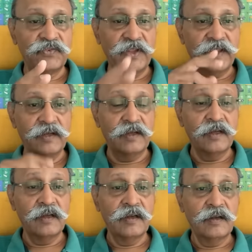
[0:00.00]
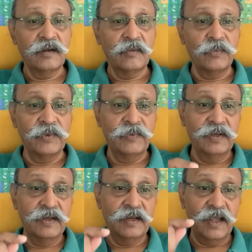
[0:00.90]
Second,
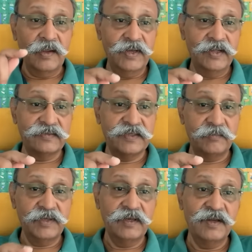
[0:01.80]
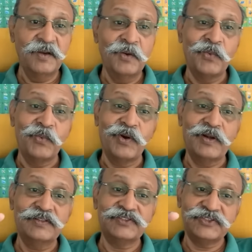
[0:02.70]
I will examine
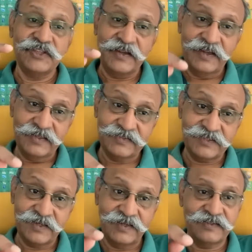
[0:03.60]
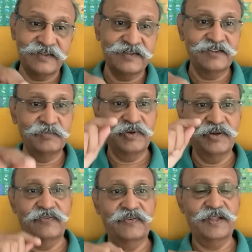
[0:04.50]
what is China's status at this
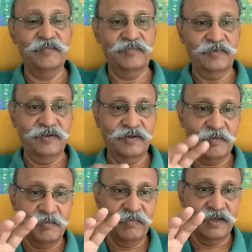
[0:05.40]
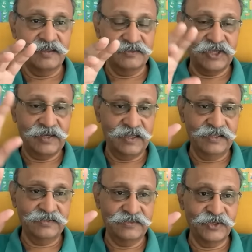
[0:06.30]
point of time. Remember,
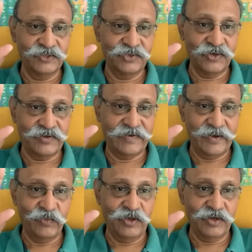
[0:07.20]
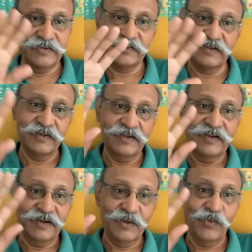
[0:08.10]
China is going through a trade war. It's a
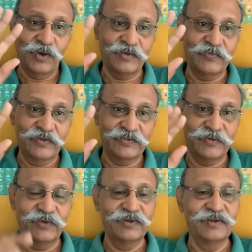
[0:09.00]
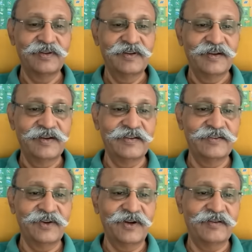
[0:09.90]
war of its own. It
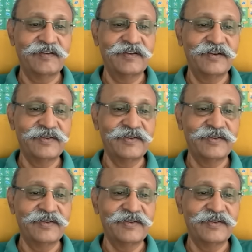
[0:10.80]
is not